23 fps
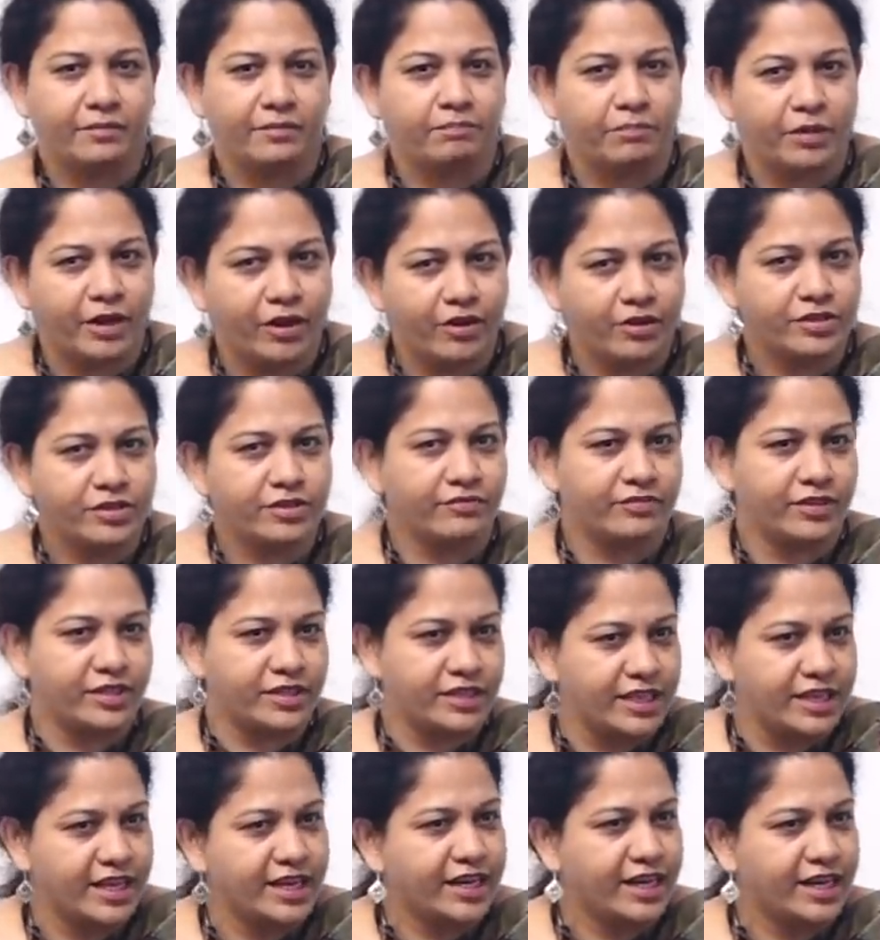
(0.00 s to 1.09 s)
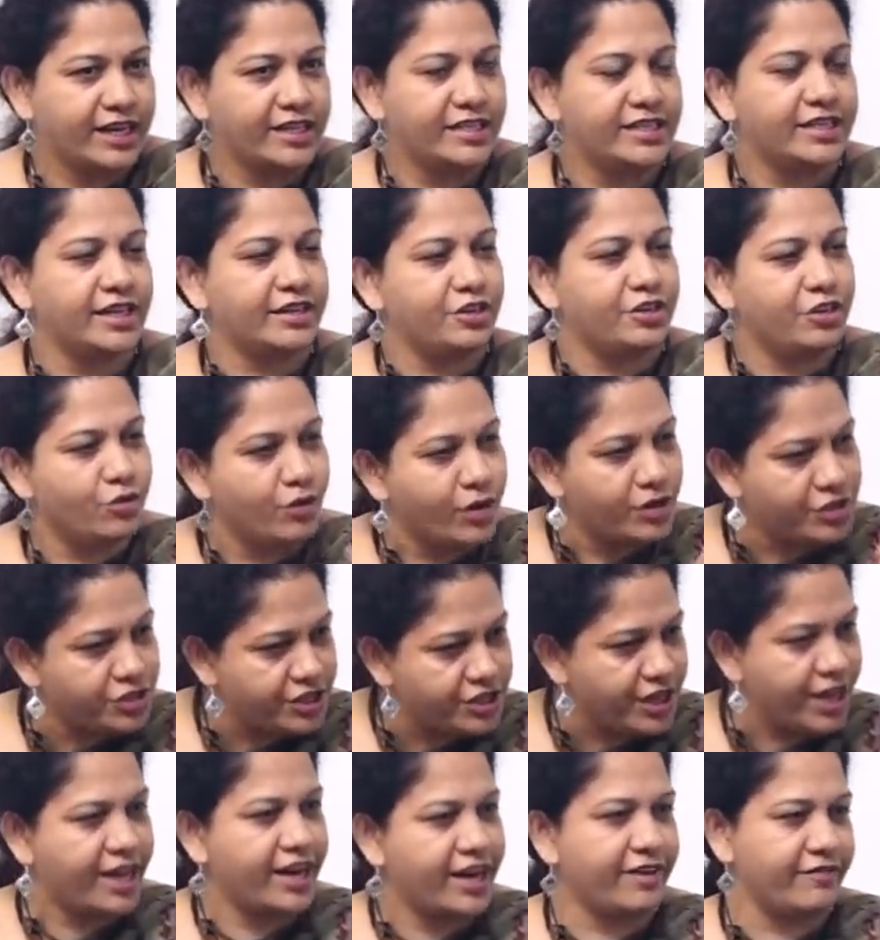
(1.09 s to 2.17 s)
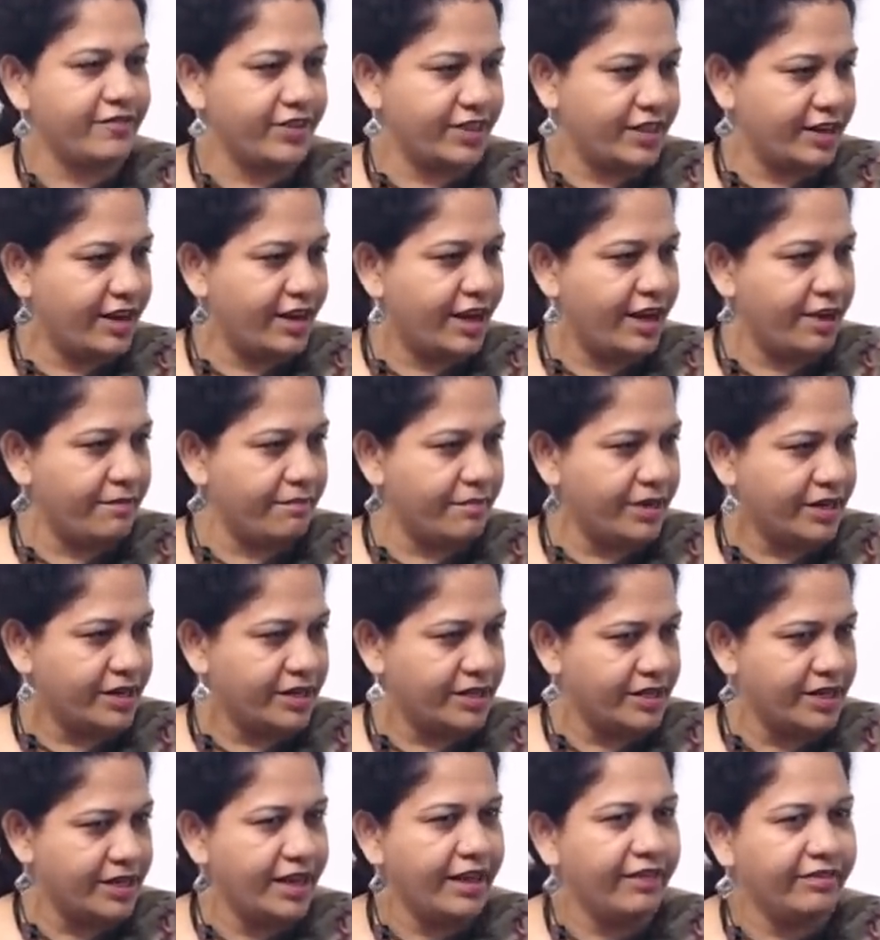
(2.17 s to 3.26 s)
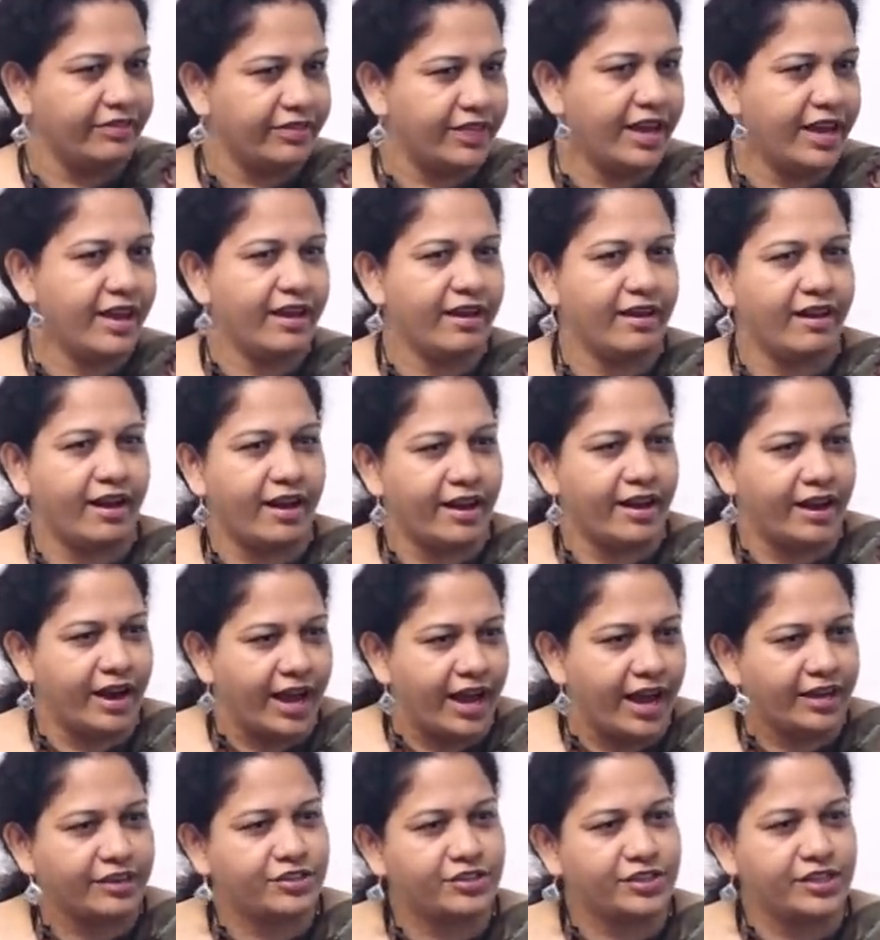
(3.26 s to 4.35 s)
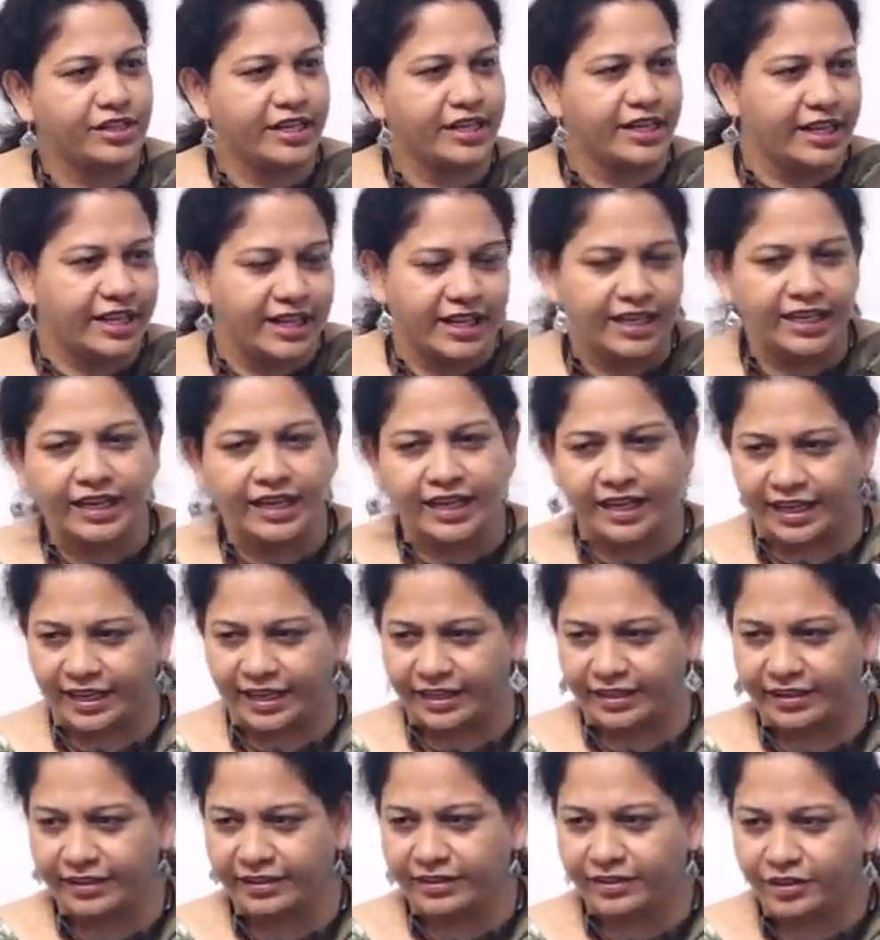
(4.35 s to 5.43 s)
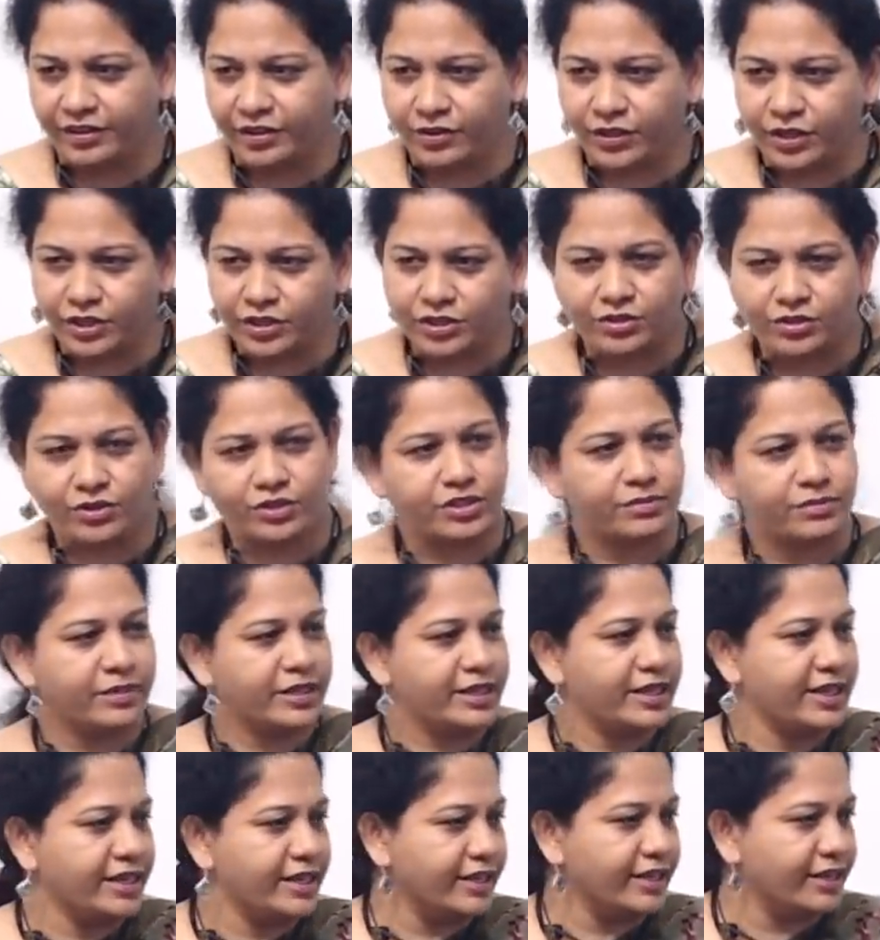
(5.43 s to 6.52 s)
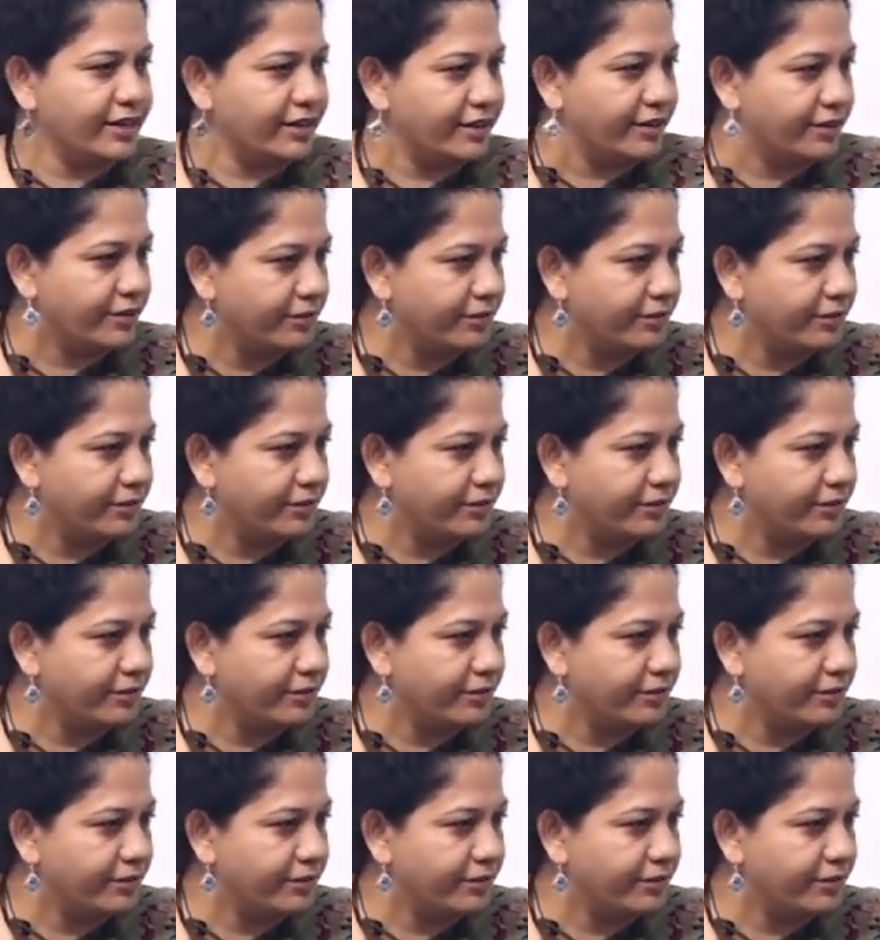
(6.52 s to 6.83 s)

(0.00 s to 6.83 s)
because of the secrets that you are sharing with the government, they are actually killing your source material.